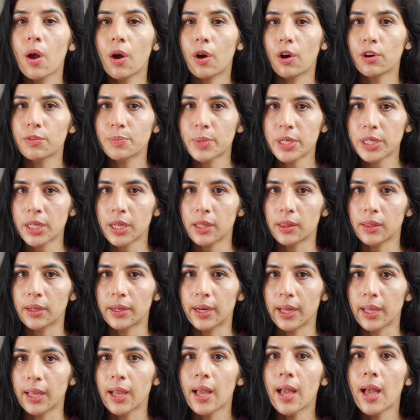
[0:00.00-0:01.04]
of machine
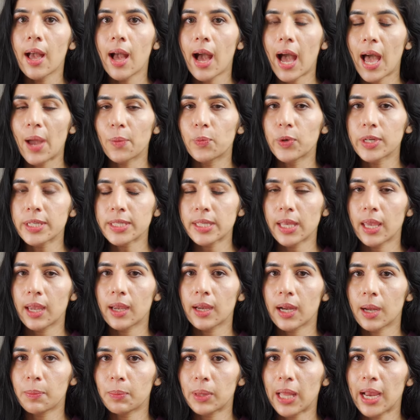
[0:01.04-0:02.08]
learning. I would
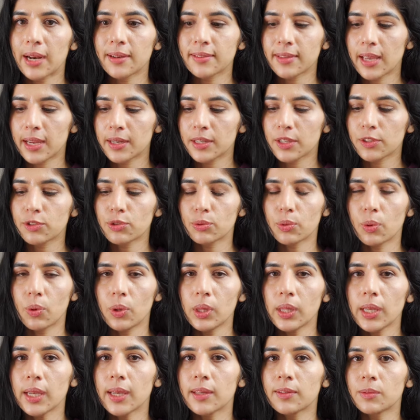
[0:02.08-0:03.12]
say applied scientists'
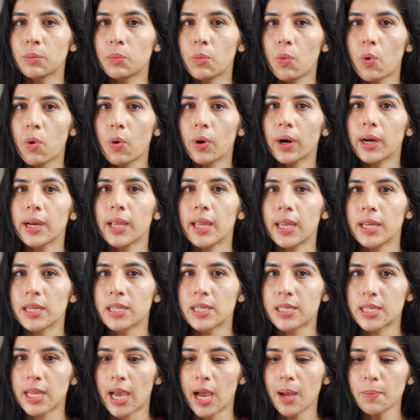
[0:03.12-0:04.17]
role is more
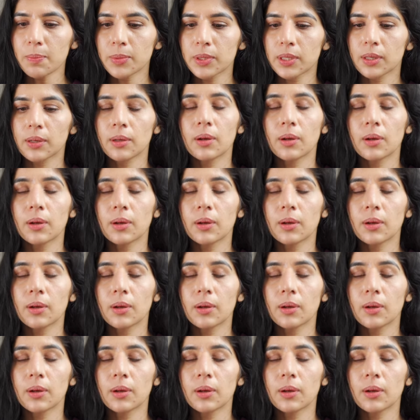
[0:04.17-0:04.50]
in depth